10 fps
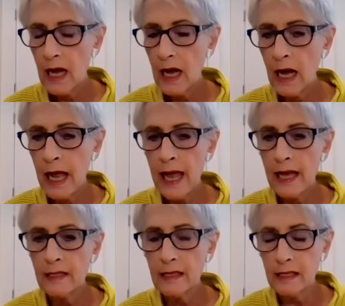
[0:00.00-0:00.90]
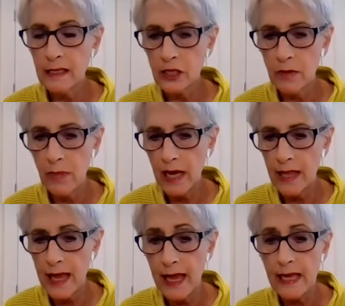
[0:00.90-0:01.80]
and decision by
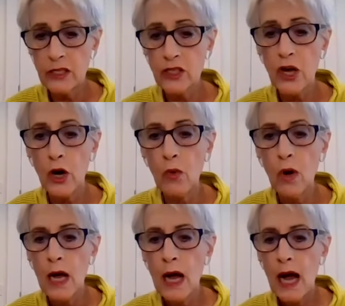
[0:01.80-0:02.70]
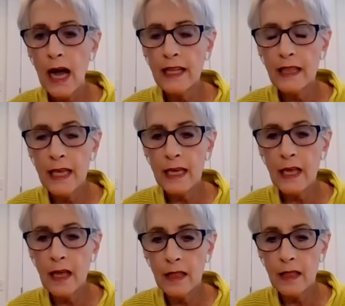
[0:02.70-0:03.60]
The Hague. So I
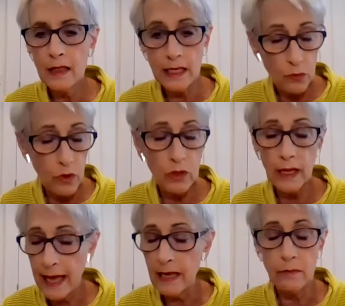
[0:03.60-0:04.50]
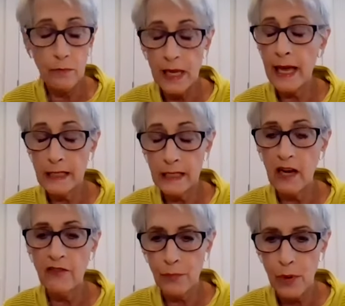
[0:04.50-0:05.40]
think this will again be a
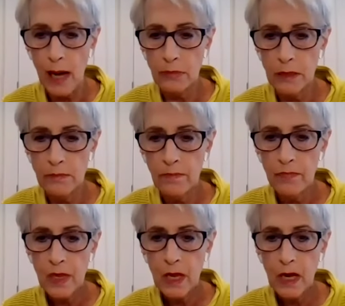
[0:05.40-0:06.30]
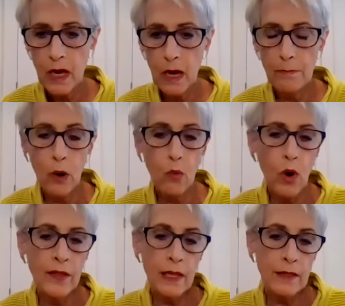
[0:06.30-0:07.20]
tough problem, but
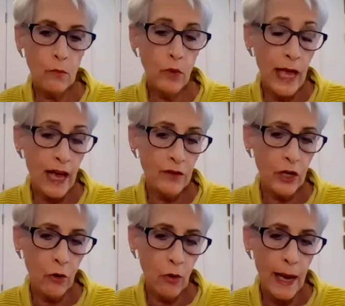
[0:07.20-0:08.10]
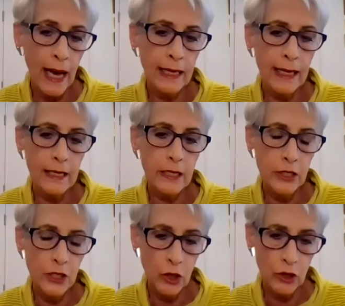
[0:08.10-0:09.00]
one that we have to go about in a
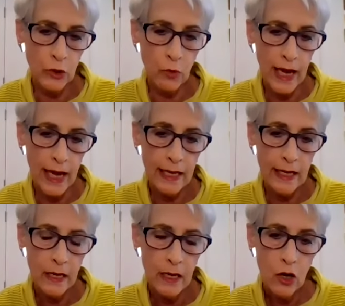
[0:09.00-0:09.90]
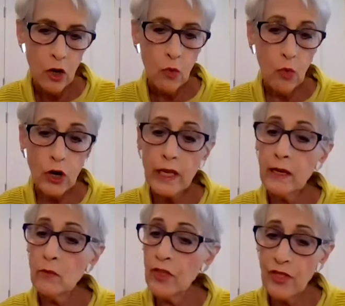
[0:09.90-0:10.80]
concerted way,
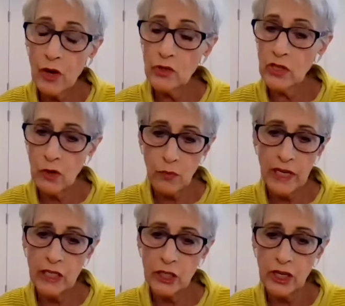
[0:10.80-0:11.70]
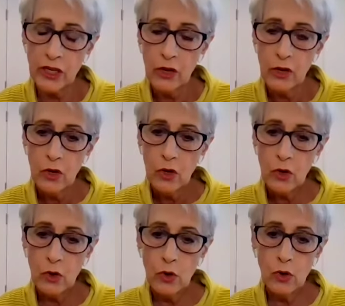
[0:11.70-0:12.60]
working with those in the region
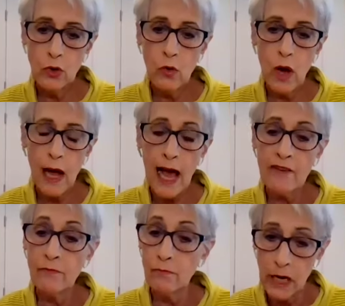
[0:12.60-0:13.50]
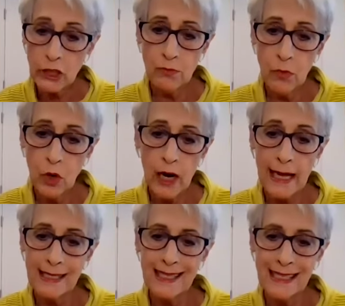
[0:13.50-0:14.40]
who have much more
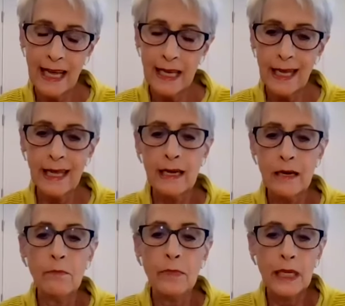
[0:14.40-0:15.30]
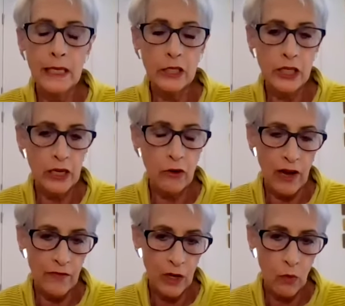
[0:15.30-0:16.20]
at stake in an immediate
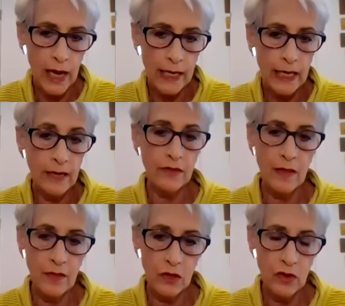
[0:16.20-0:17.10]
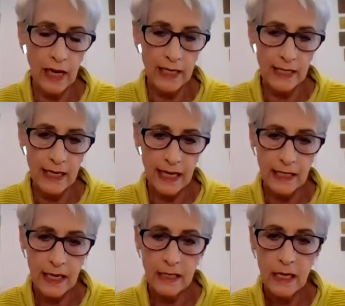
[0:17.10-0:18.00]
geographic way, even than the United
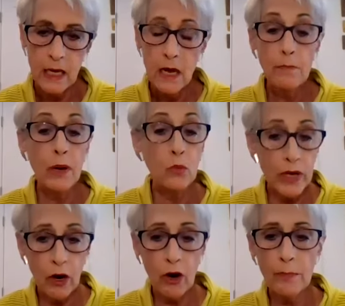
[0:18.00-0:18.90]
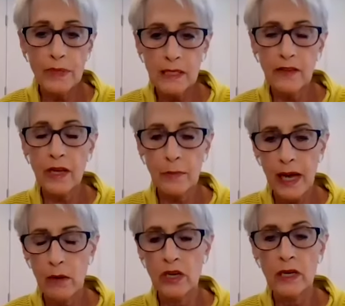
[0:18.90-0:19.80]
States does. But we are a Pacific
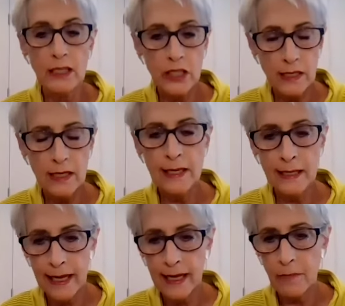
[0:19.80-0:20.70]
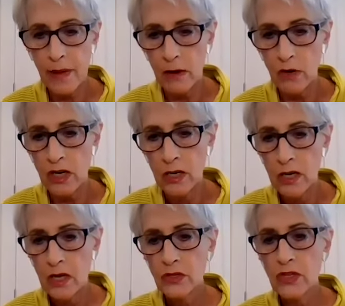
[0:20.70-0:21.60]
power, not just an Atlantic power.
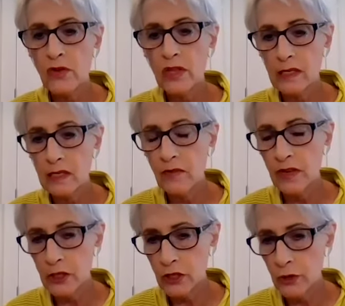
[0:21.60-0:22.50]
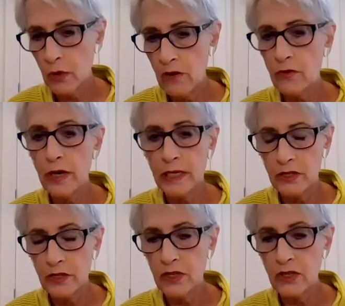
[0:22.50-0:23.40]
So this is an issue of great
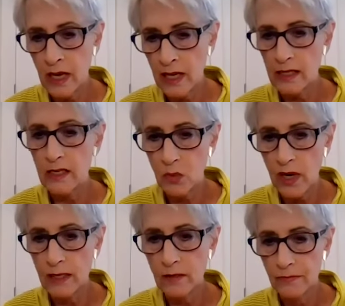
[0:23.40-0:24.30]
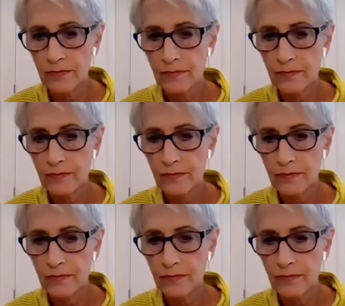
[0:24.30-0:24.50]
concern to us as well.